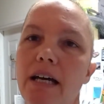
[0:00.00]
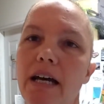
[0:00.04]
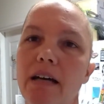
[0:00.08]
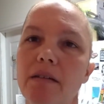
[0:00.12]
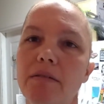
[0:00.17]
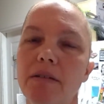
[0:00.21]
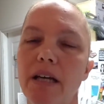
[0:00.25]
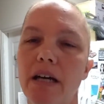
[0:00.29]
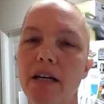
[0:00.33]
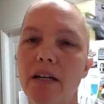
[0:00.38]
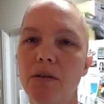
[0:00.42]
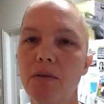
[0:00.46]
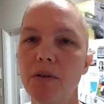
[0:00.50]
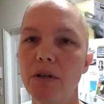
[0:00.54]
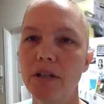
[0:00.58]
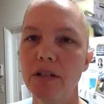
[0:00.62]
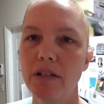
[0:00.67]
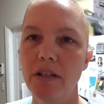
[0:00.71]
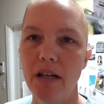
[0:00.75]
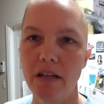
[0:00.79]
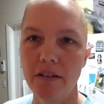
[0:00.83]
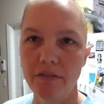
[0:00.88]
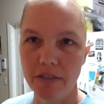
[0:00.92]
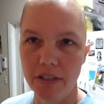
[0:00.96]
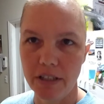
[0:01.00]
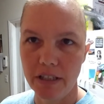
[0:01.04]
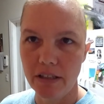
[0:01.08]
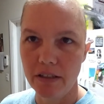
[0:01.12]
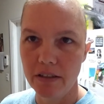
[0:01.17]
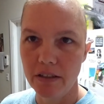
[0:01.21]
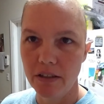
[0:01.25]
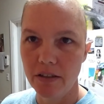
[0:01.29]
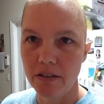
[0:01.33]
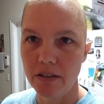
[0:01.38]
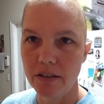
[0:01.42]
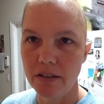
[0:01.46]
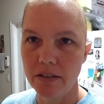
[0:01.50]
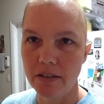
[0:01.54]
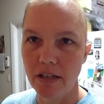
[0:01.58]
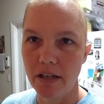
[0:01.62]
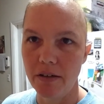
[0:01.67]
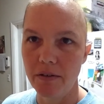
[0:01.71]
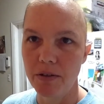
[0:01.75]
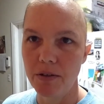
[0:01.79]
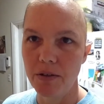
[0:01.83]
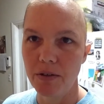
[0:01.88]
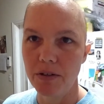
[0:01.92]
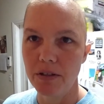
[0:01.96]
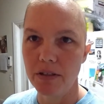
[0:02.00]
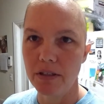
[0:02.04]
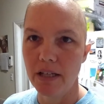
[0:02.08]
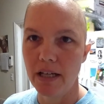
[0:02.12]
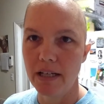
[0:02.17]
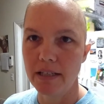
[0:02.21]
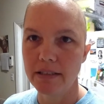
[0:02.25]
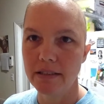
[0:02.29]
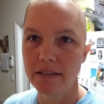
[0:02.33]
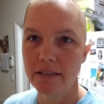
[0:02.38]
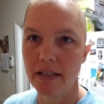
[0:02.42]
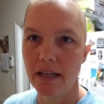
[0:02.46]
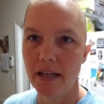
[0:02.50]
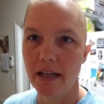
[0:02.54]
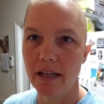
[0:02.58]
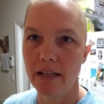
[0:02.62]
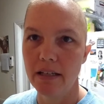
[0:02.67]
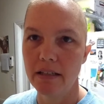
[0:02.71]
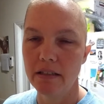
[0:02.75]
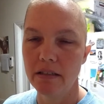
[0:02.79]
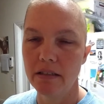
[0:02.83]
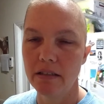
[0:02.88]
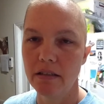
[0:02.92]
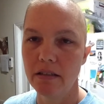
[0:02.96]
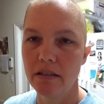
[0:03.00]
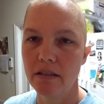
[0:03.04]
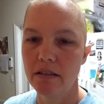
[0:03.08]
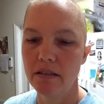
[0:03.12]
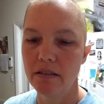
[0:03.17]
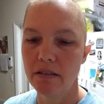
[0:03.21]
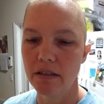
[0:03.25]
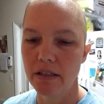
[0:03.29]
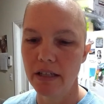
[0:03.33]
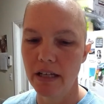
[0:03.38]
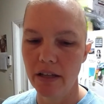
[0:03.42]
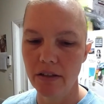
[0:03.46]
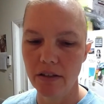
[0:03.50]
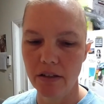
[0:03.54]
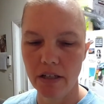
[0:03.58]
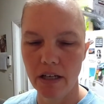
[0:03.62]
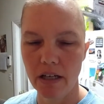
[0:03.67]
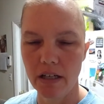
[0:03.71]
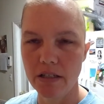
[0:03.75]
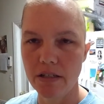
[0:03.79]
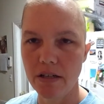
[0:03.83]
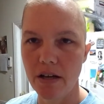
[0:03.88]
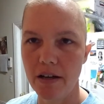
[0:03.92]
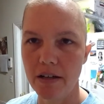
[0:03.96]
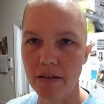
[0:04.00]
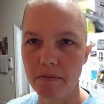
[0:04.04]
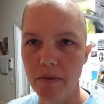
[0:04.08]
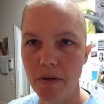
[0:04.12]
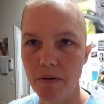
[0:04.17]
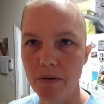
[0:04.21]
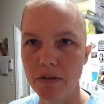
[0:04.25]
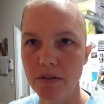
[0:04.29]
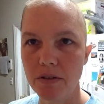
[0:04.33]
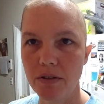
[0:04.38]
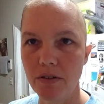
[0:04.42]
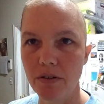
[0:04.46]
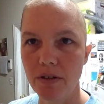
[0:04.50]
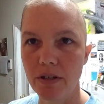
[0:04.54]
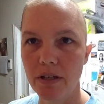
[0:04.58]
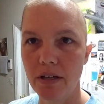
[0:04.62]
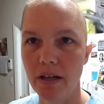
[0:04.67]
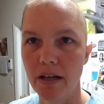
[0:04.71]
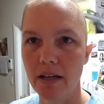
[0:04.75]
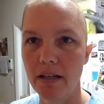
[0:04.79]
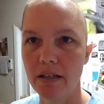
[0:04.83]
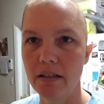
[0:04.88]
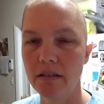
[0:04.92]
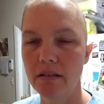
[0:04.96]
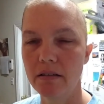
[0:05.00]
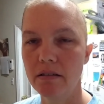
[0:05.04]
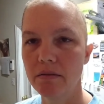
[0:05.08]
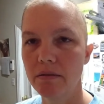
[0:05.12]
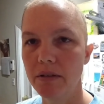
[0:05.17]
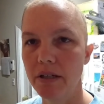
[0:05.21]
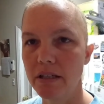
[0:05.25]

I'm kind of working on a video that Christy and I recorded last night together, kind of talking about what's going on,